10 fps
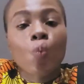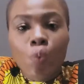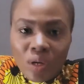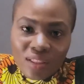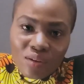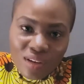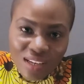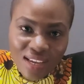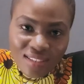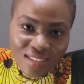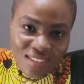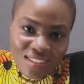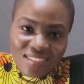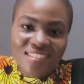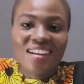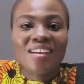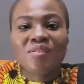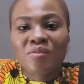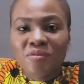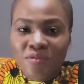what the organization
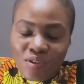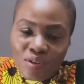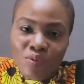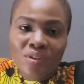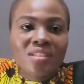can do for you.